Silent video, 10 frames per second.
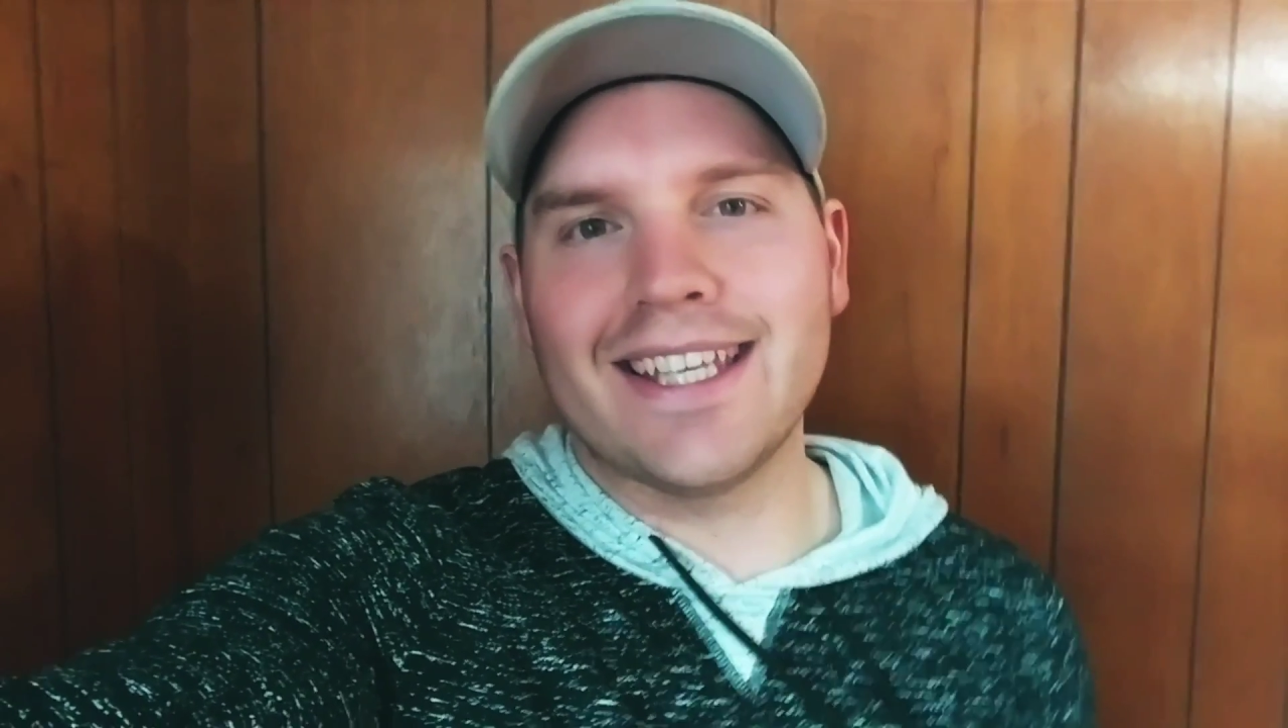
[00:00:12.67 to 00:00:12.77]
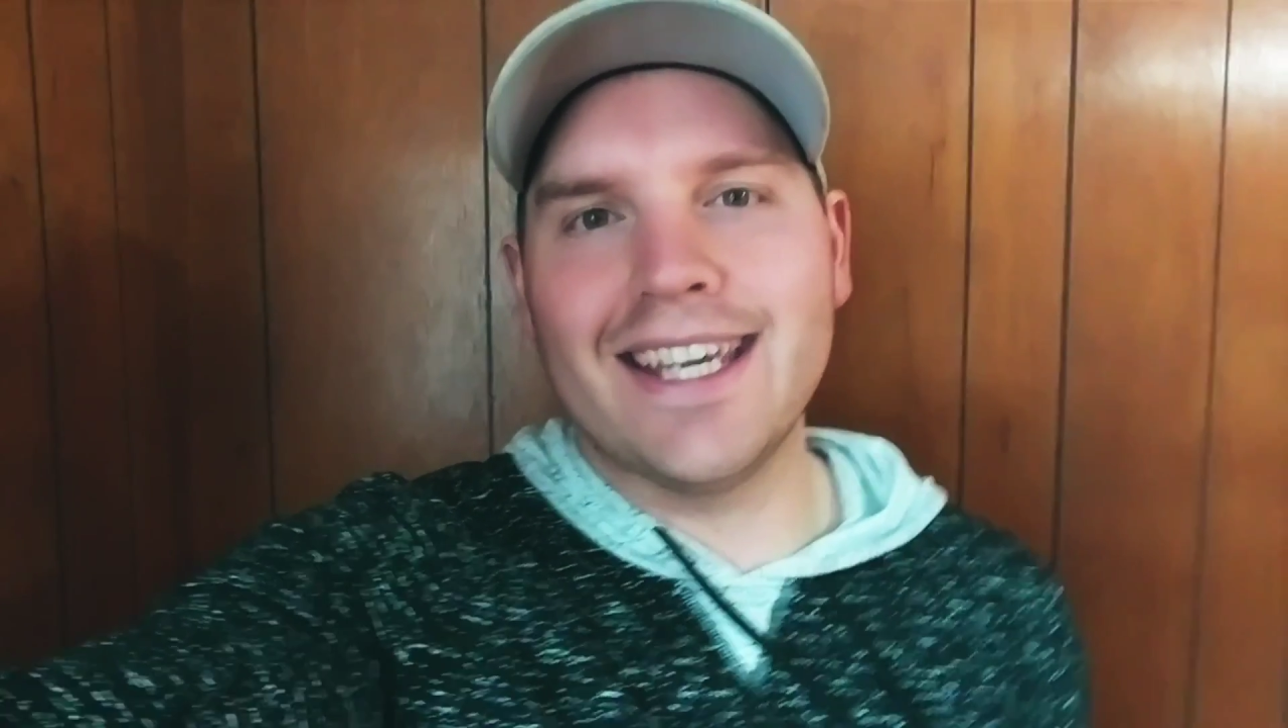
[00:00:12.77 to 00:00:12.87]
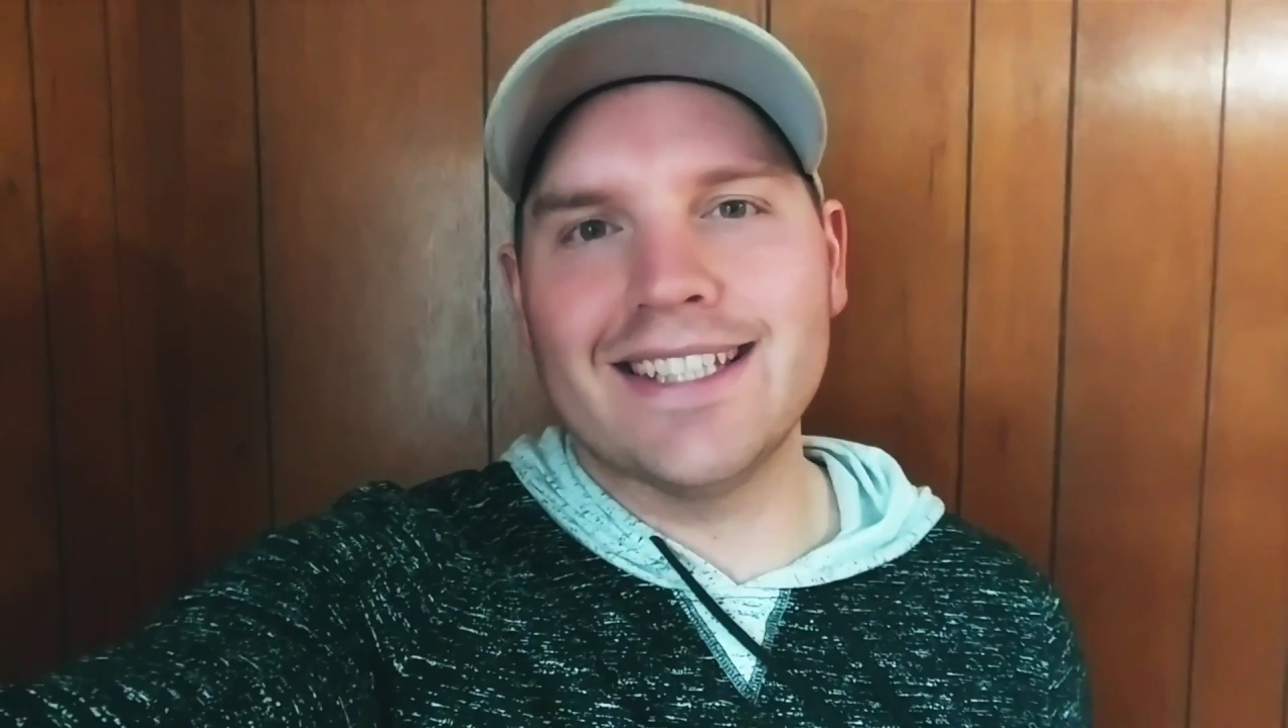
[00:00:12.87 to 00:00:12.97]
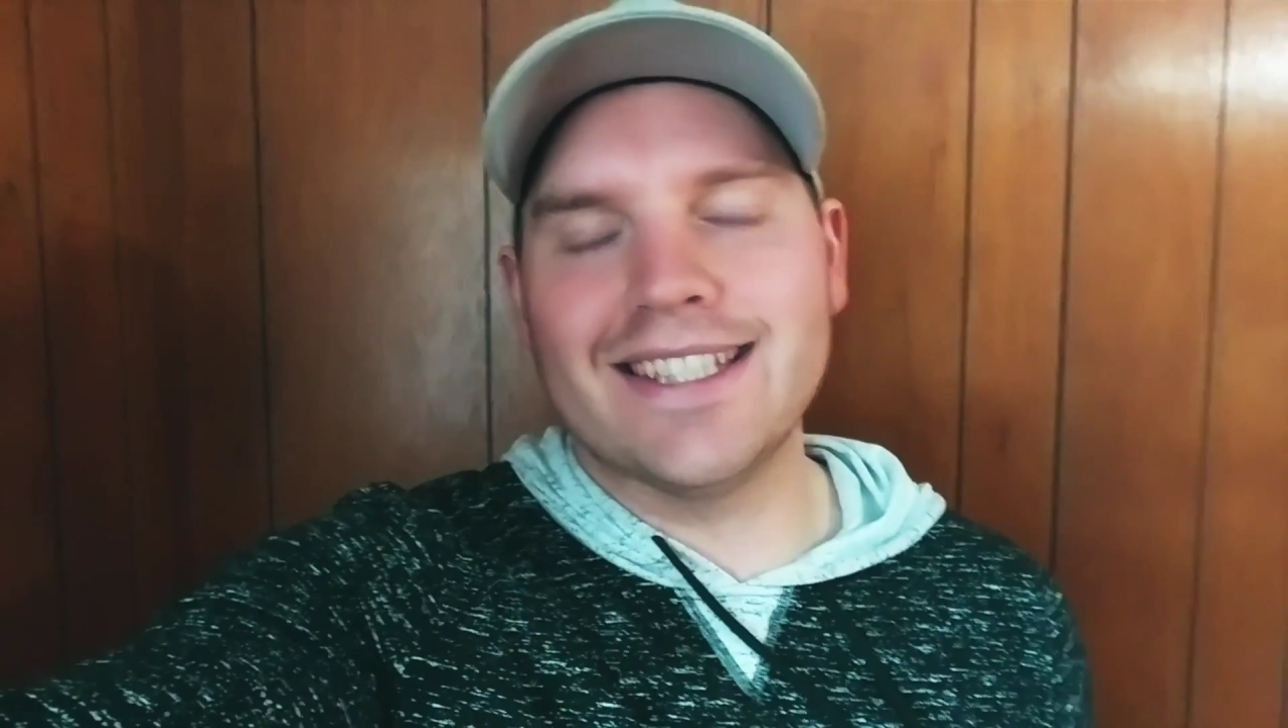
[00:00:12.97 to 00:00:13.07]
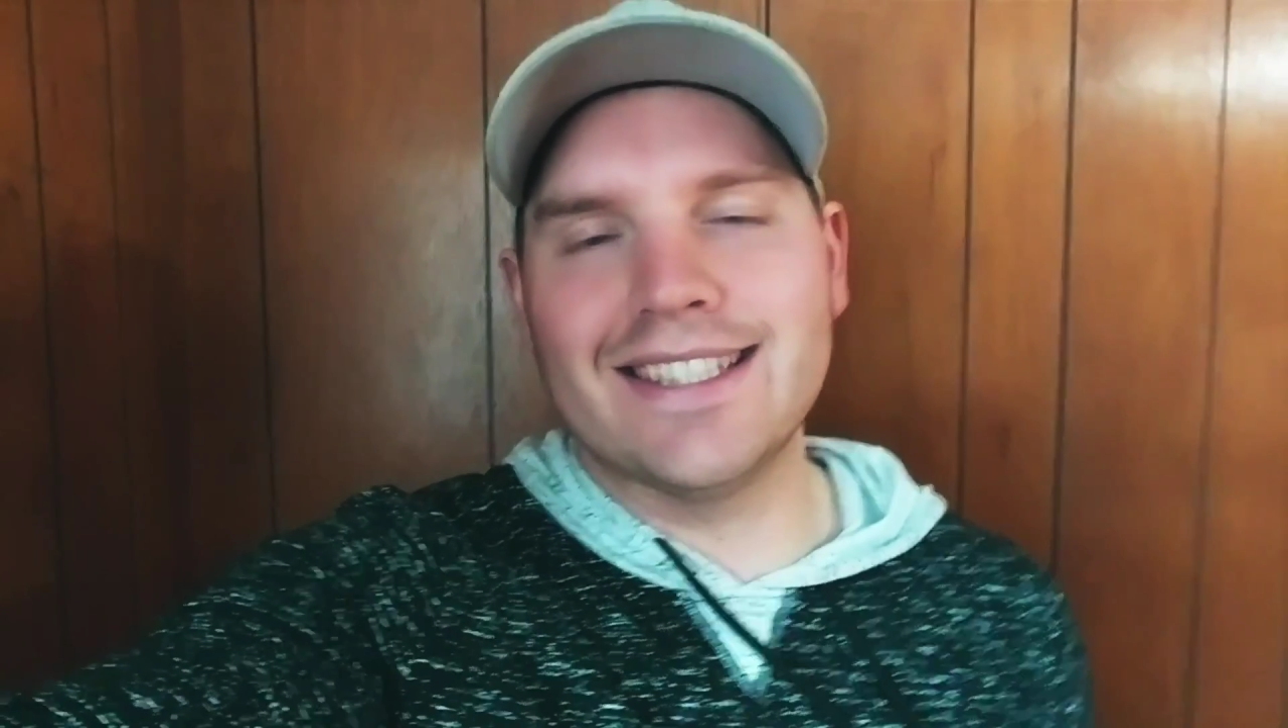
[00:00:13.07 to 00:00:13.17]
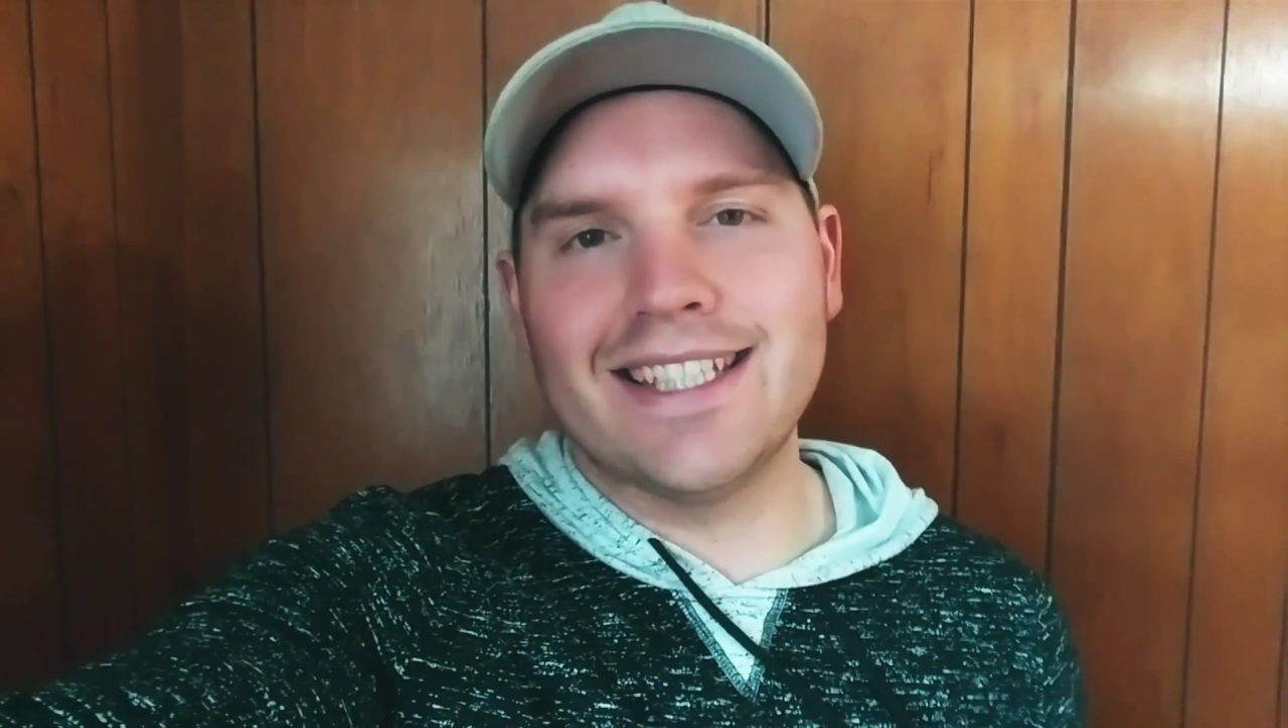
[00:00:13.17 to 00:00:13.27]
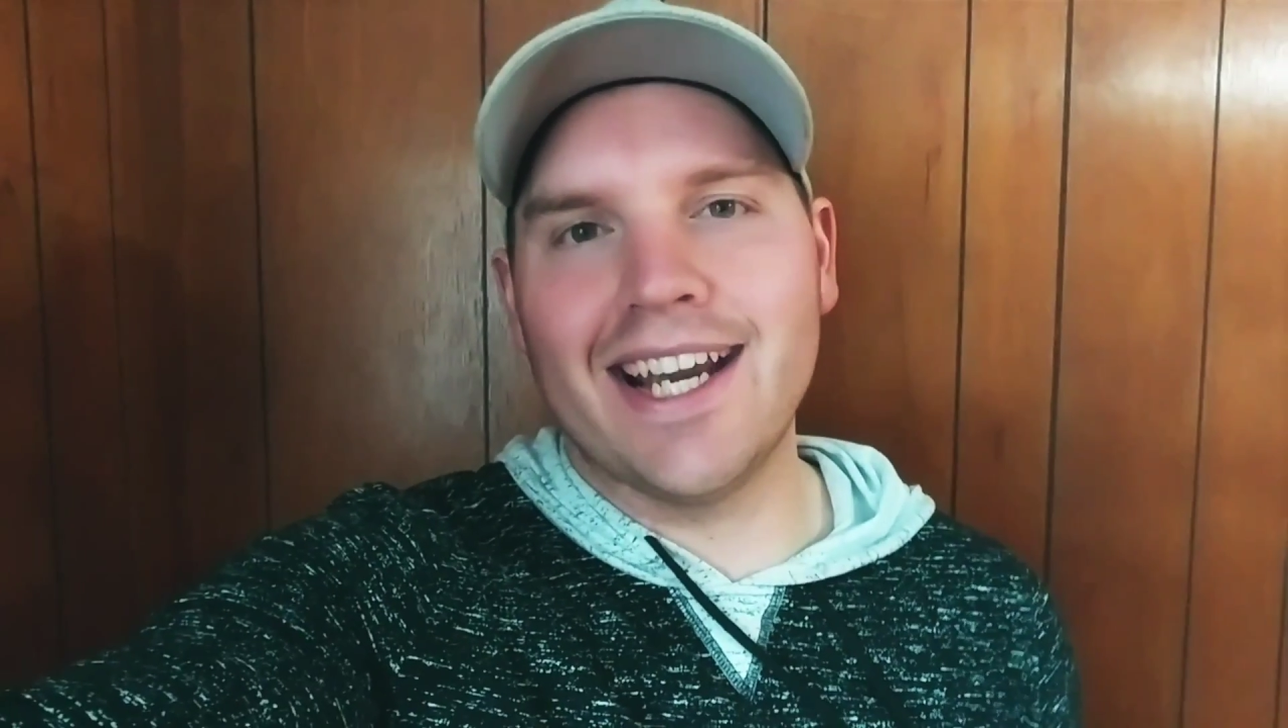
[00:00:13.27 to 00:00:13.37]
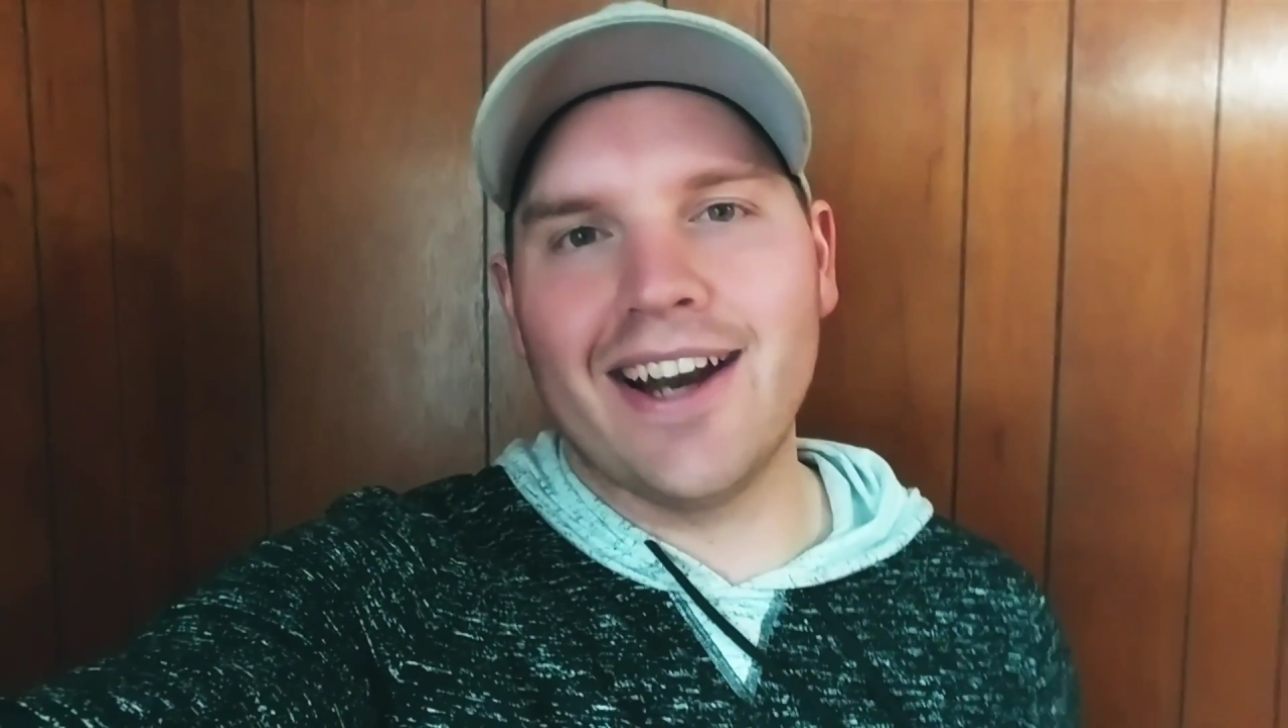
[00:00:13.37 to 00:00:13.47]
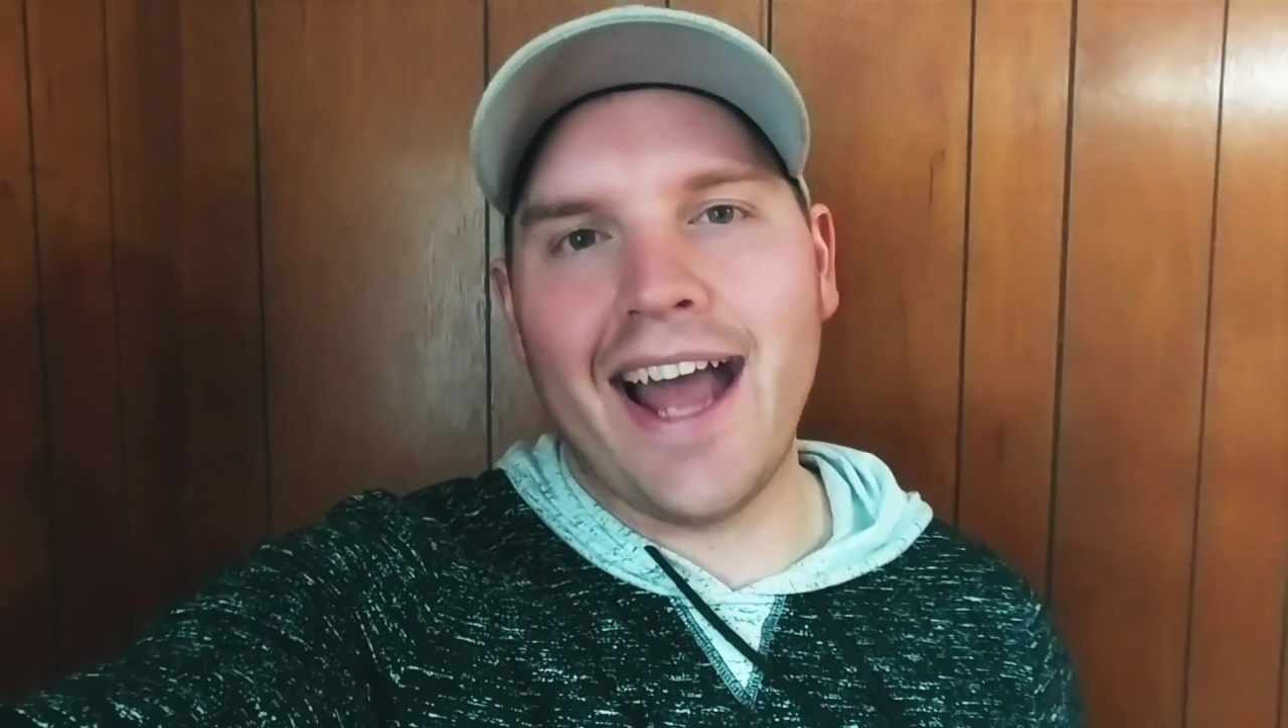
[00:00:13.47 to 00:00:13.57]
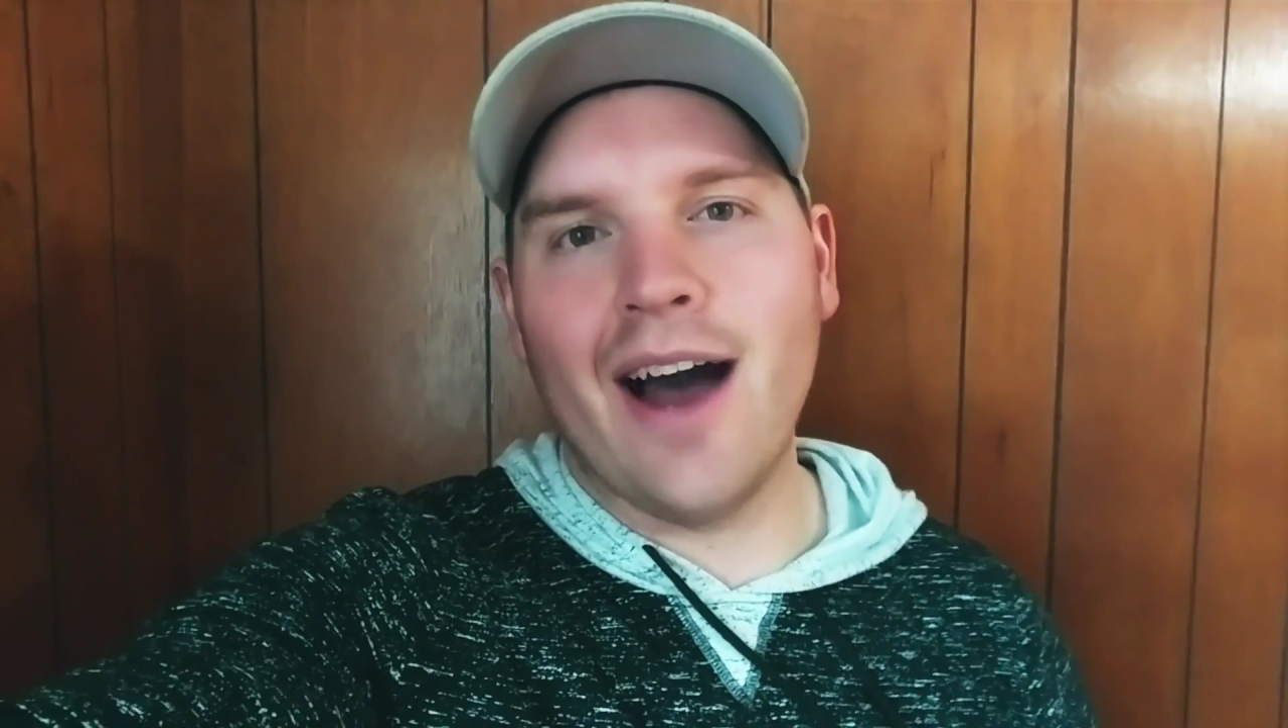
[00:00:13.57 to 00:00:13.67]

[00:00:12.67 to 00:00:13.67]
kids and Sierra